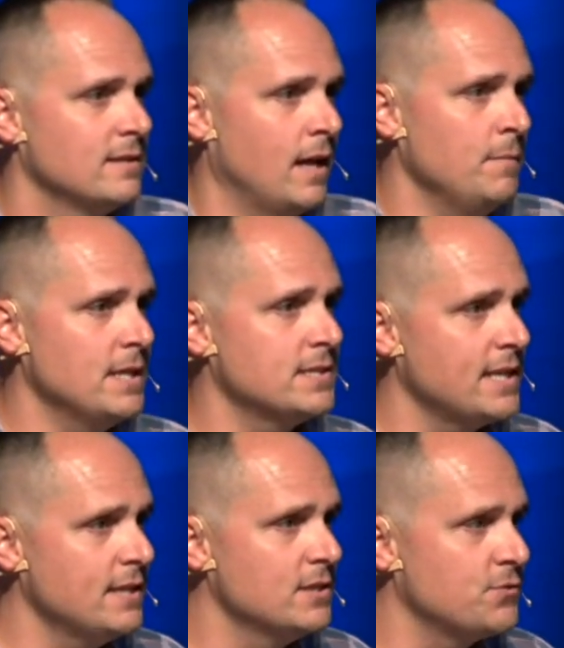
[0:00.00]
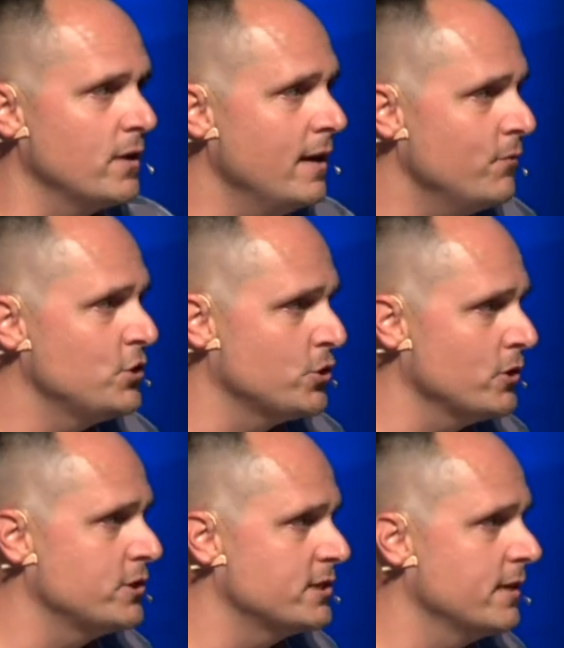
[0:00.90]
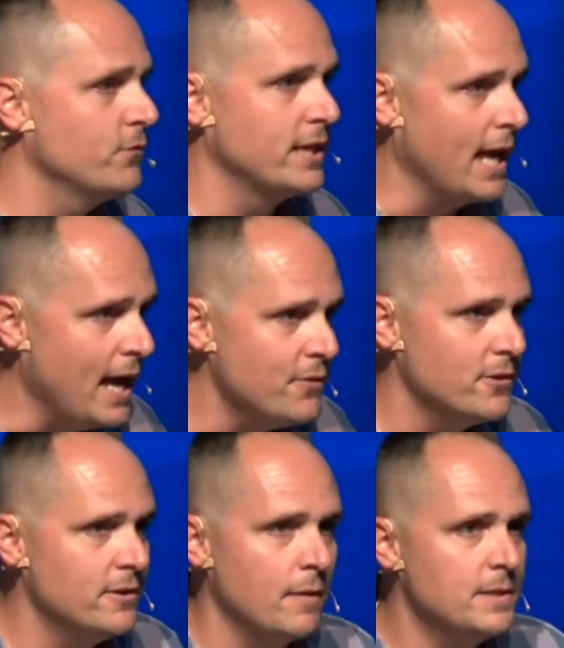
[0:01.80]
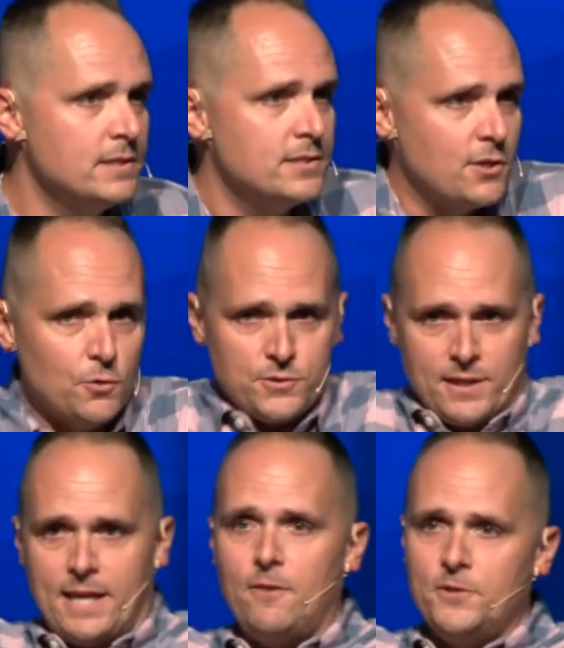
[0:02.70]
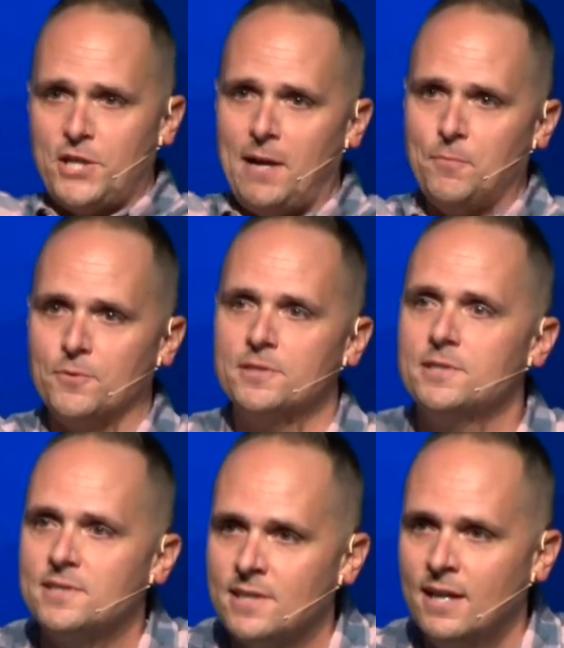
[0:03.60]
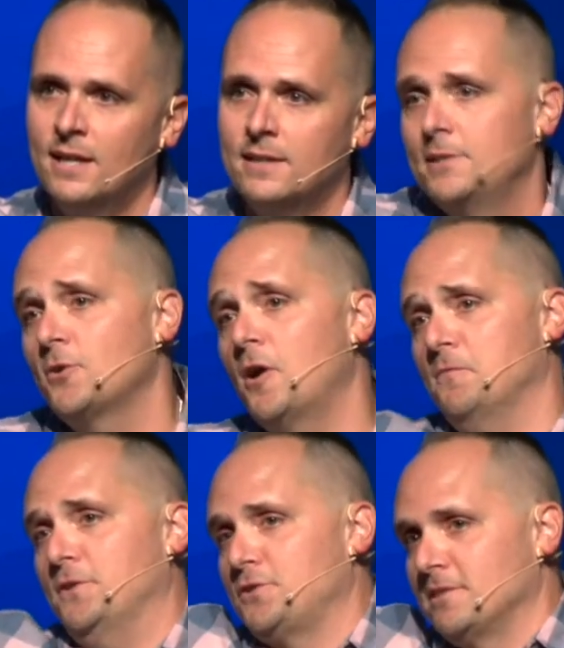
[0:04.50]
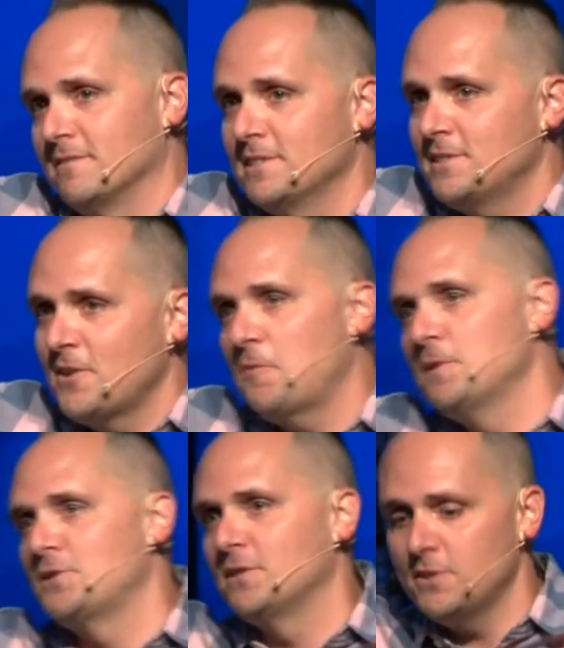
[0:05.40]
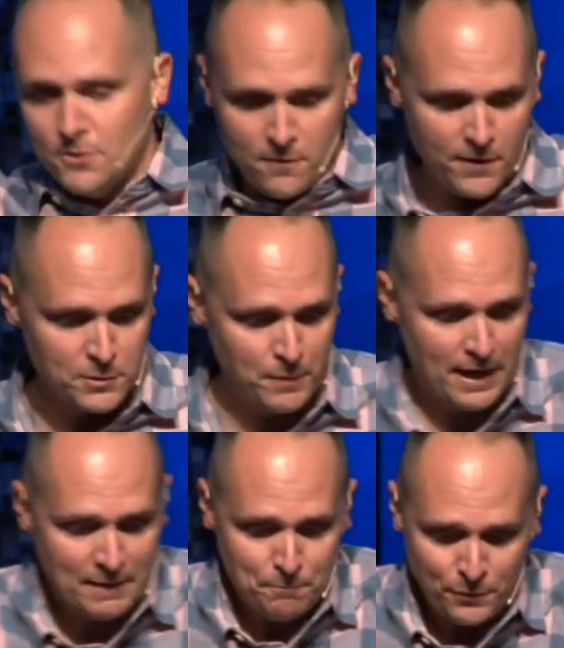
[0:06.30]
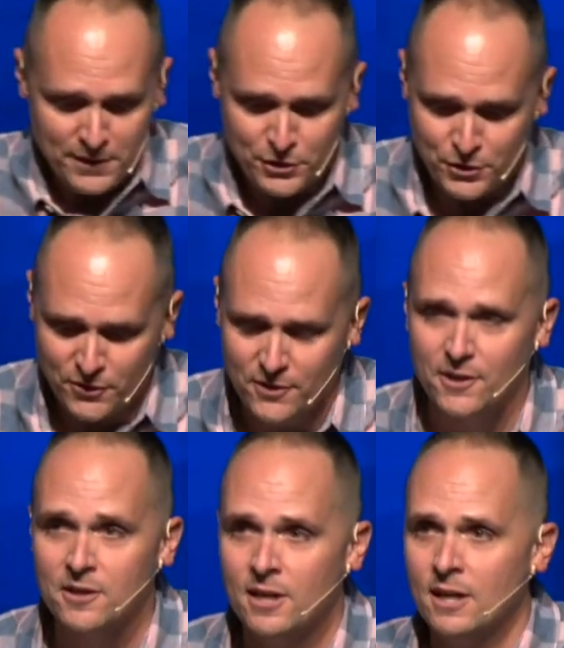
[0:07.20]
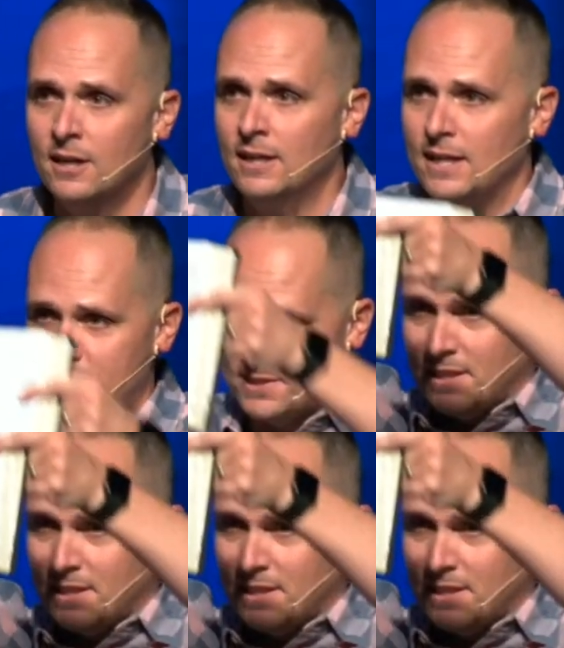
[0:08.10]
I'm not saying this for every church that's ever gathered. I mean, this is Coastline Calvary Chapel. This is these are our vision. This is our mission. This is our values. But I, am pretty sure it's the